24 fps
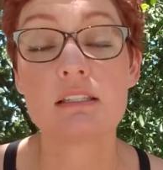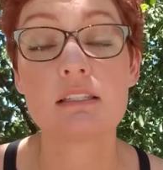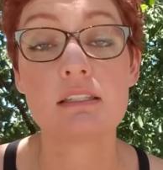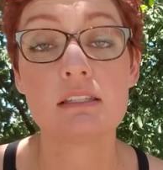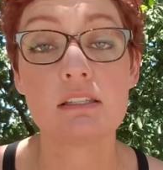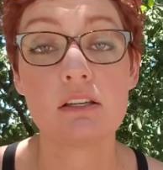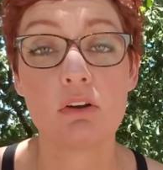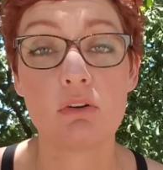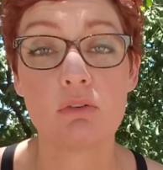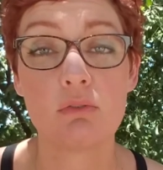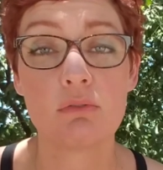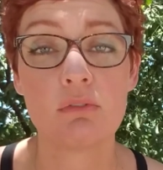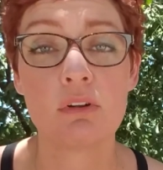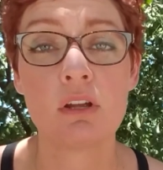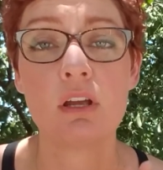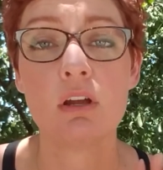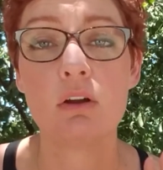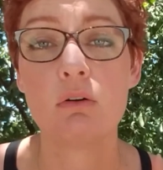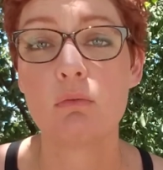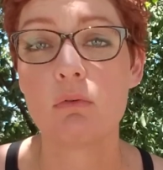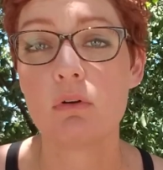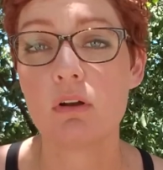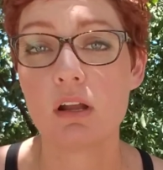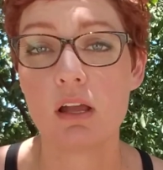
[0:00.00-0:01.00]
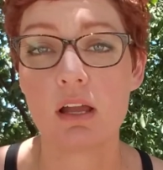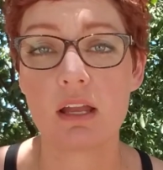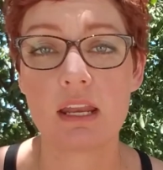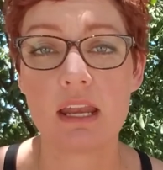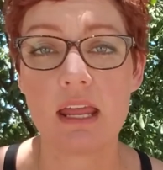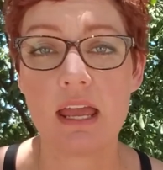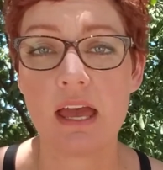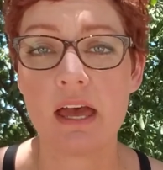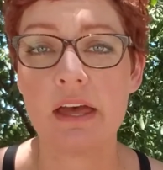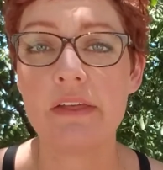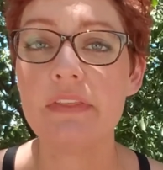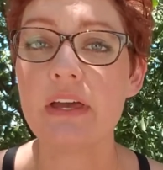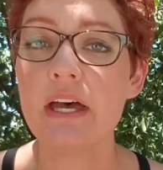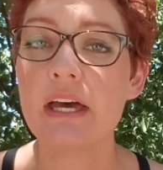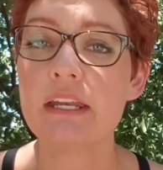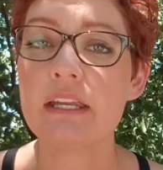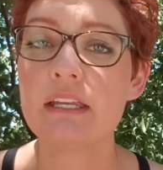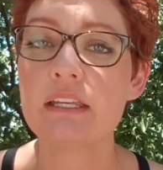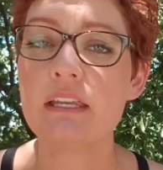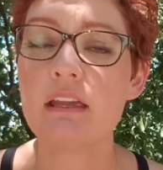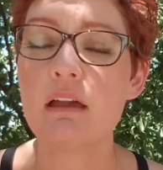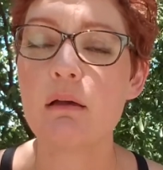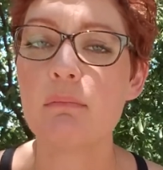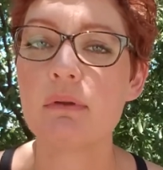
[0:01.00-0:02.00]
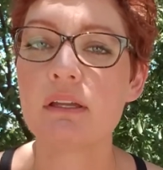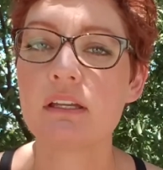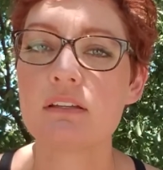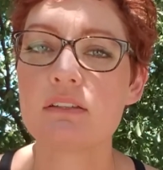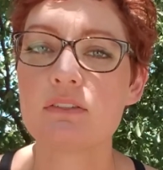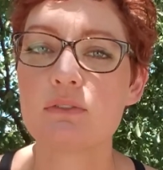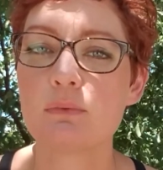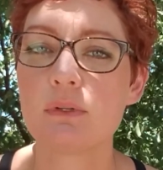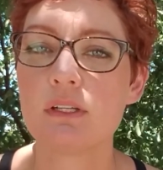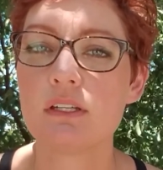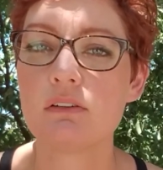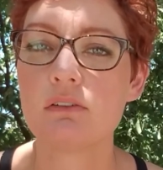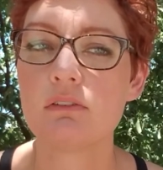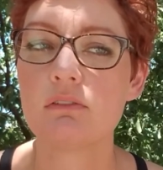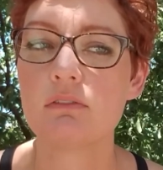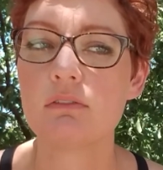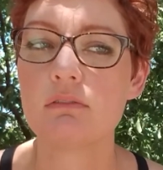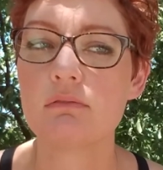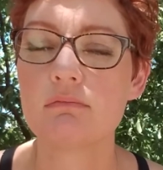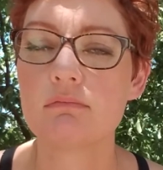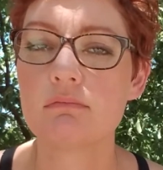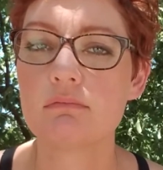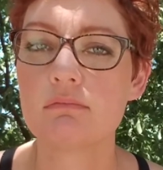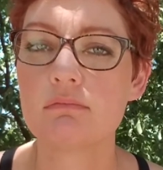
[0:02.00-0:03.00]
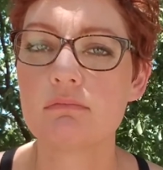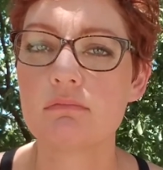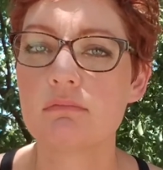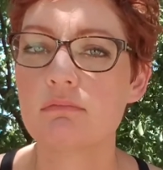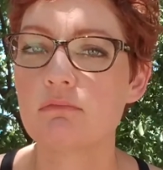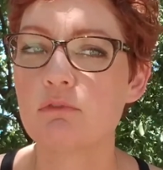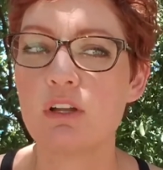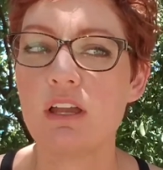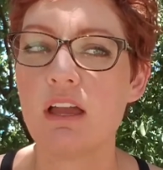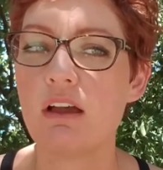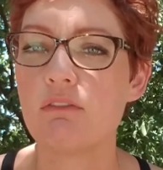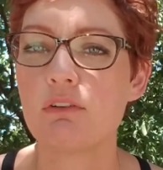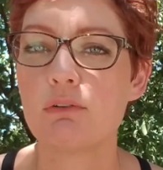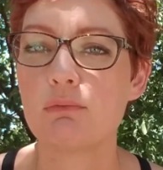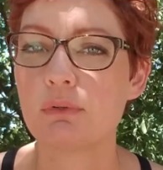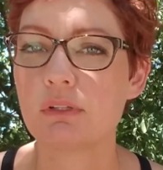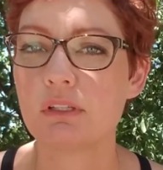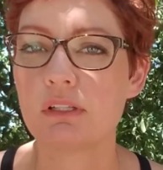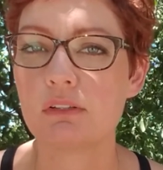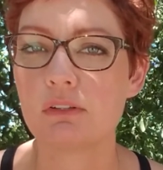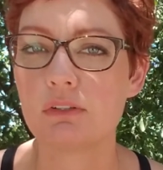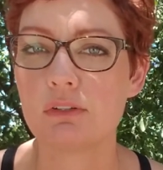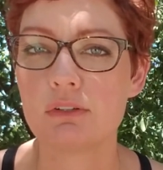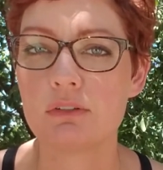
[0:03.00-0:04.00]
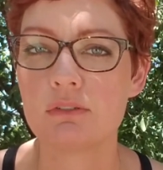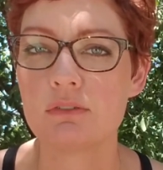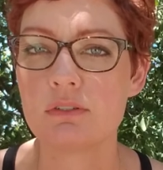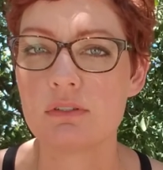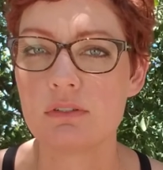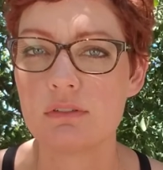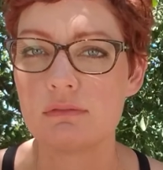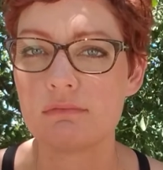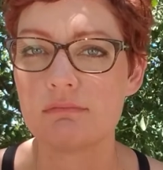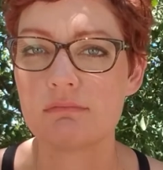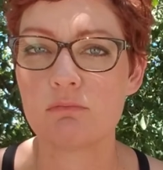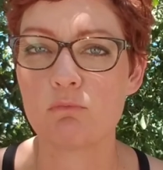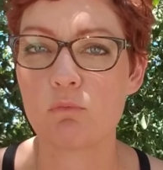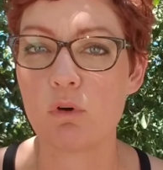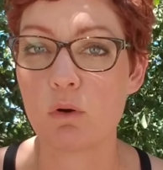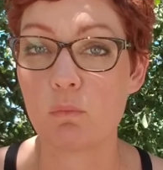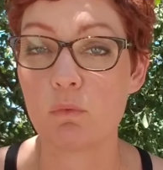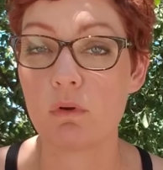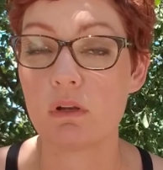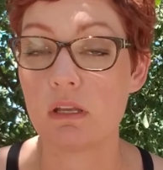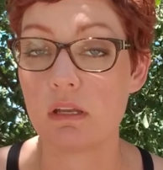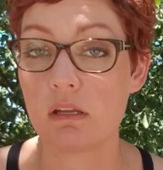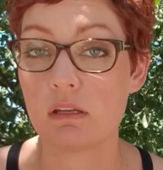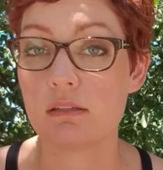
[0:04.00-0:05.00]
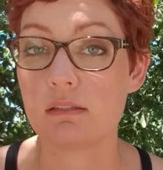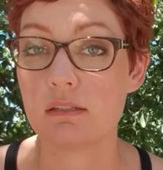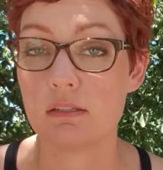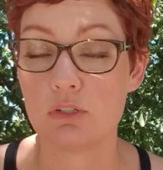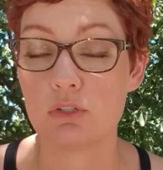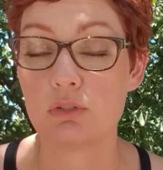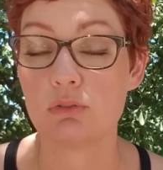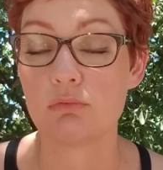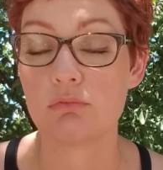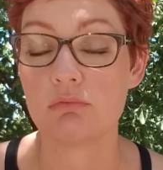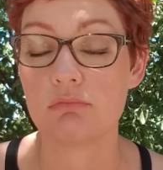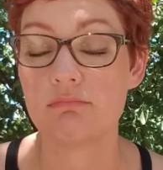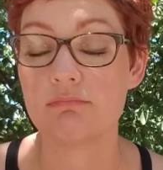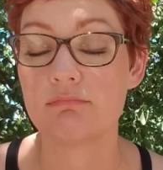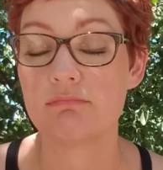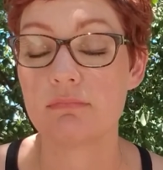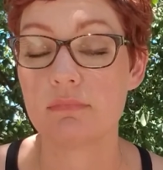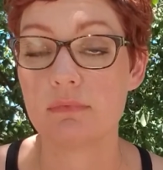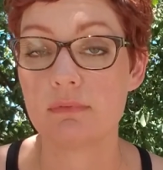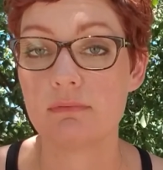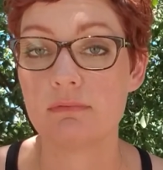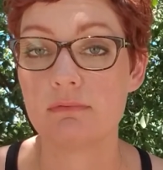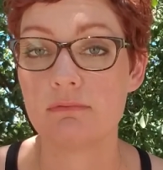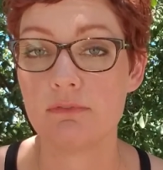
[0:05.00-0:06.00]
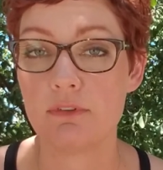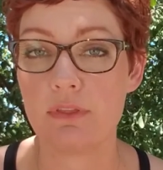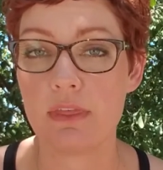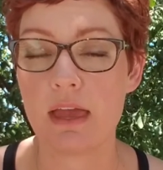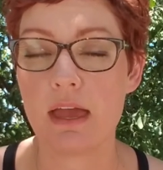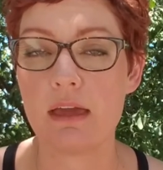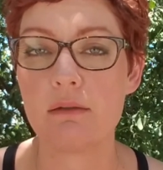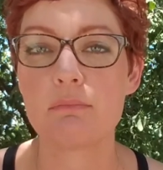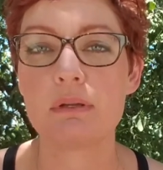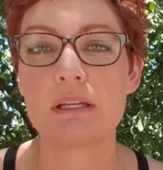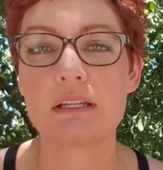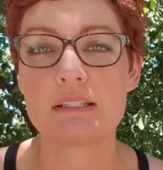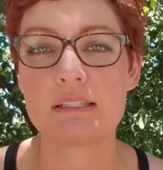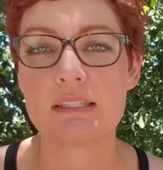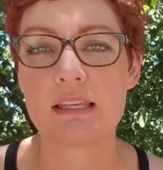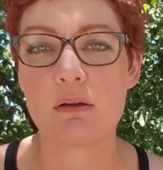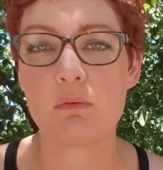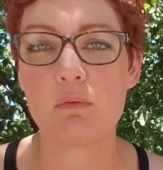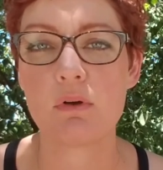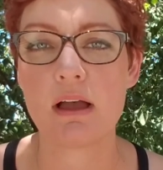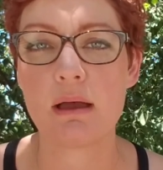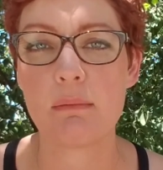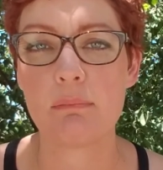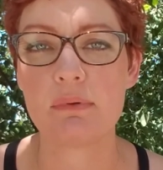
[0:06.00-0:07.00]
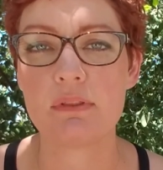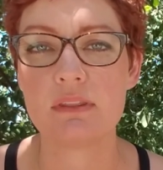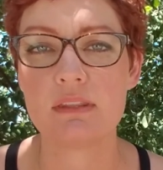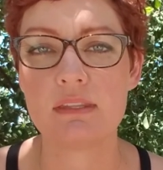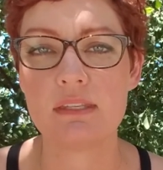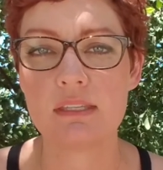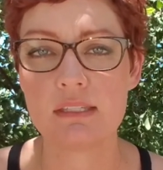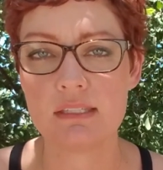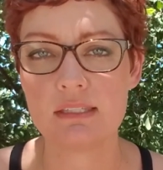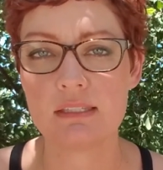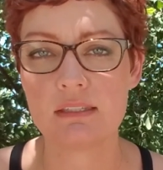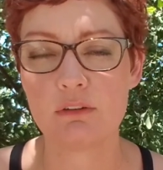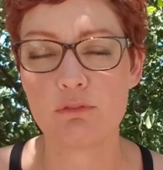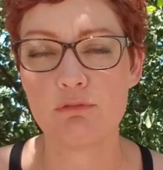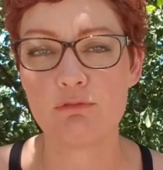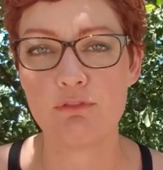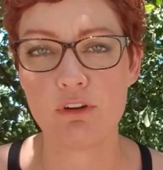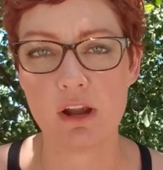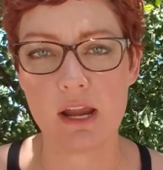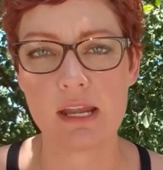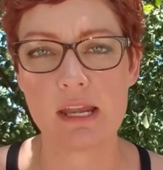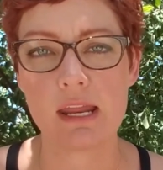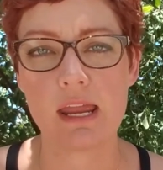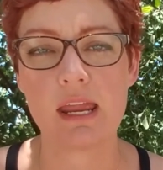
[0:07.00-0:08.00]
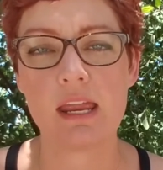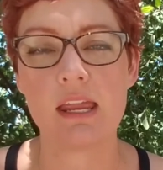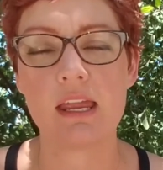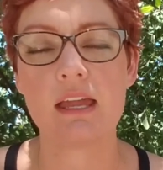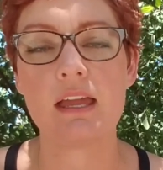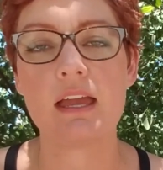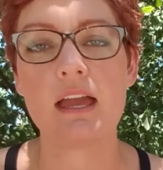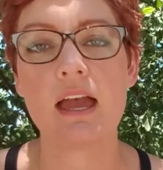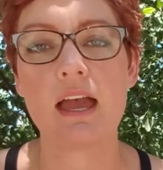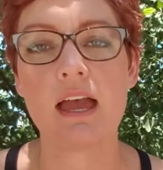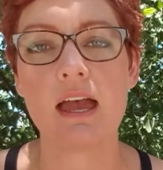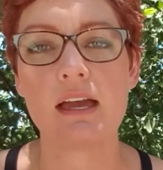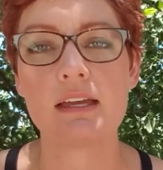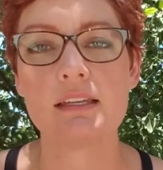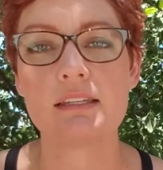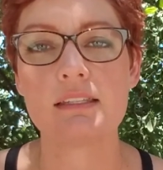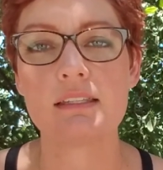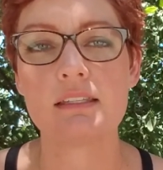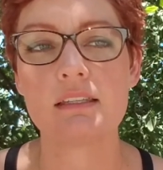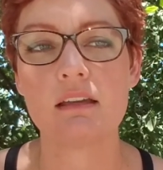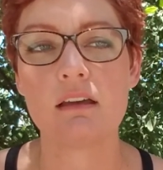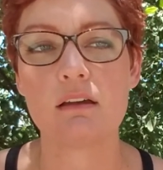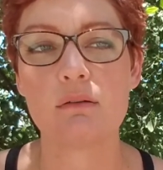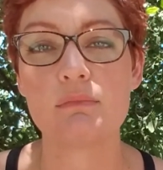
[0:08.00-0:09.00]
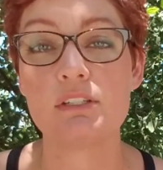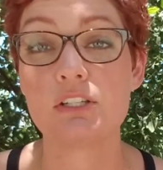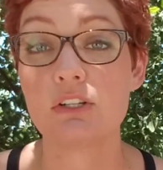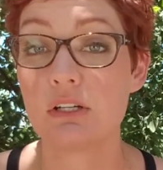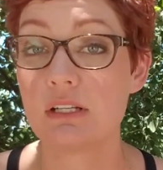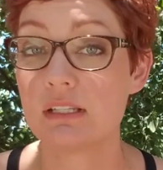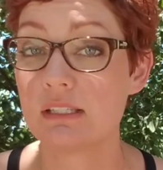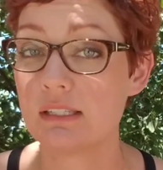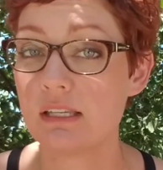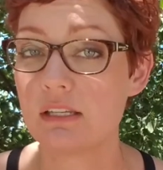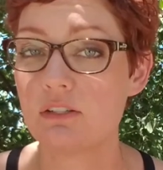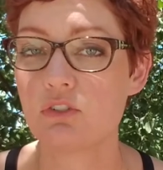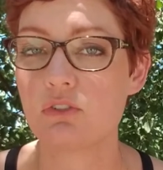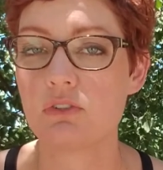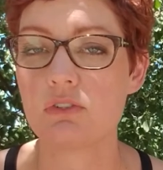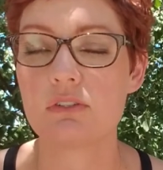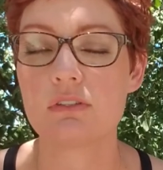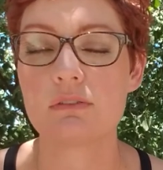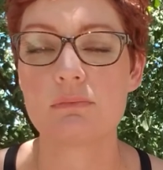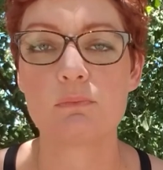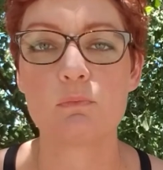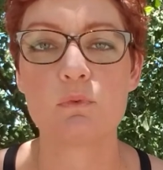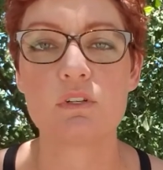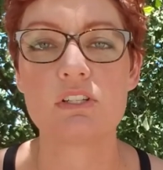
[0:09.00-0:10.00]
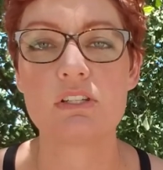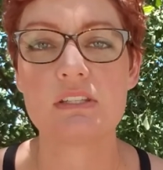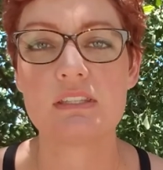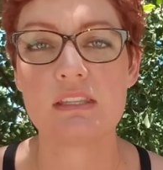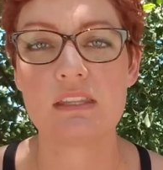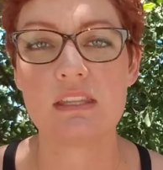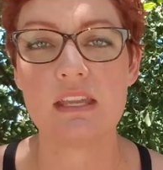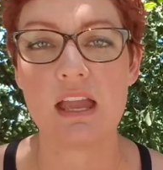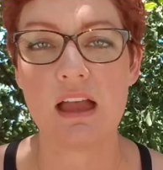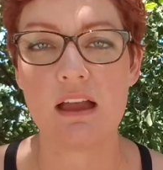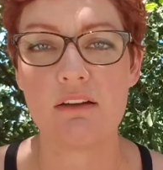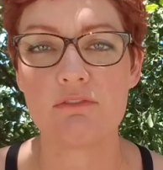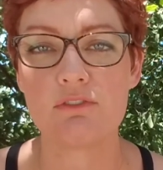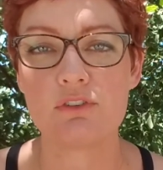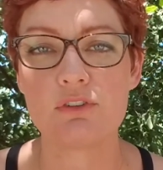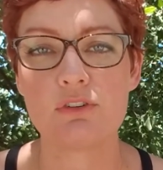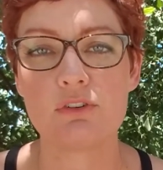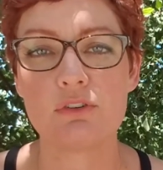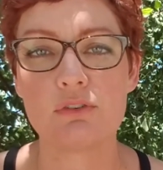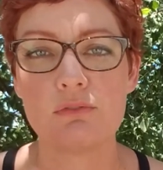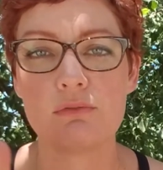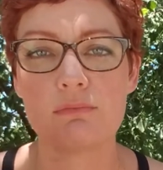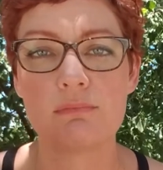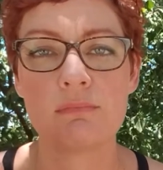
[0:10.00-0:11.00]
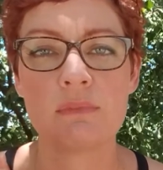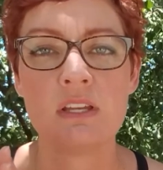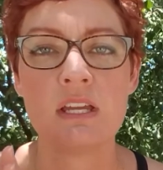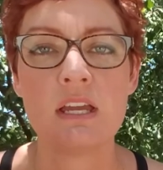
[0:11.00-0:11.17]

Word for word: So we're not going to add that in yet because we haven't really learned what we need to do for that, because that will happen this Friday at during Essentials, which is in the afternoon